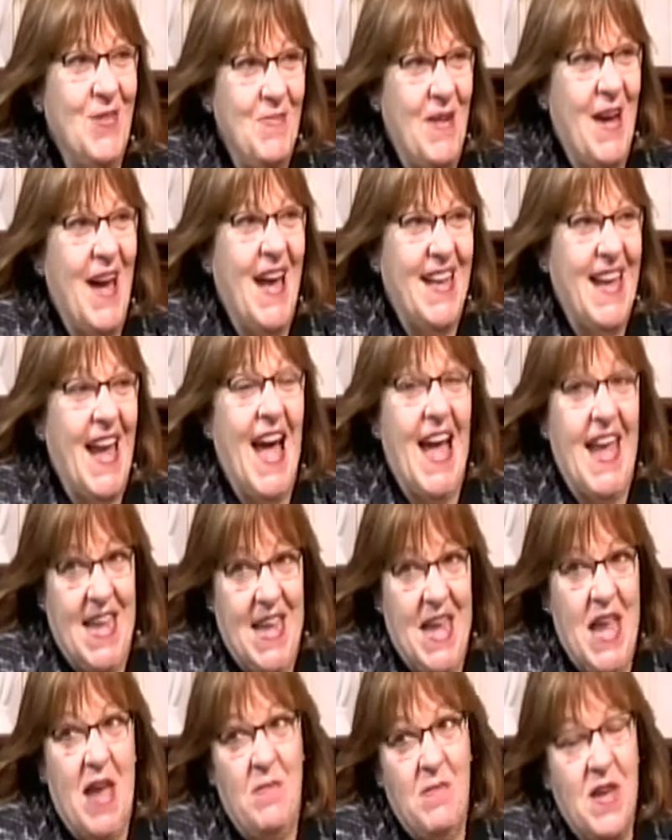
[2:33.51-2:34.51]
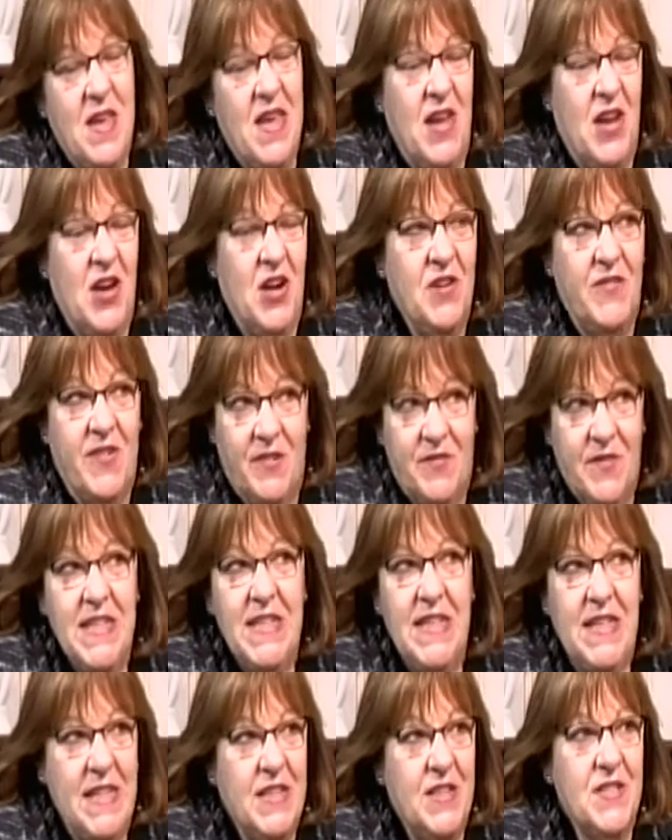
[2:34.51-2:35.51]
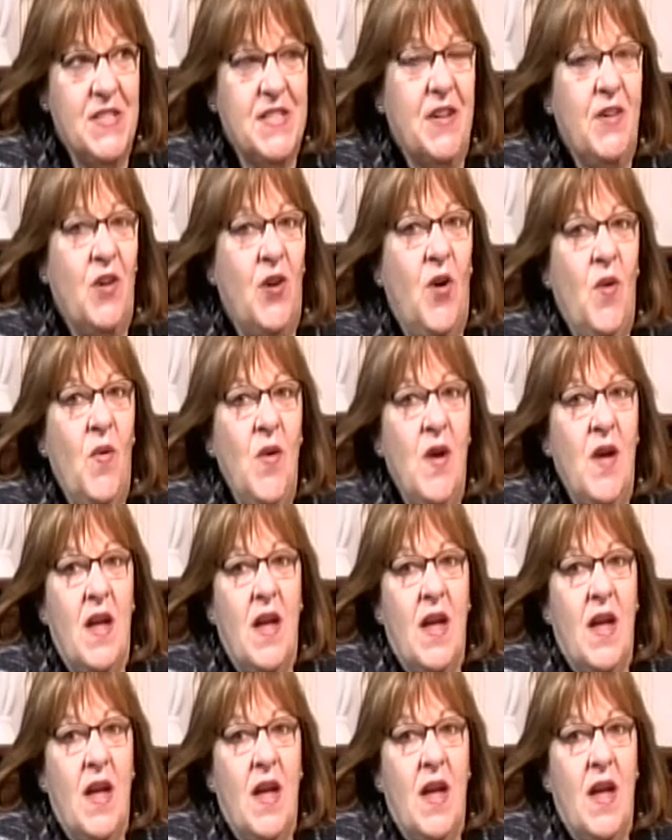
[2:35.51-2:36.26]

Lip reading: but I came here 15 years ago,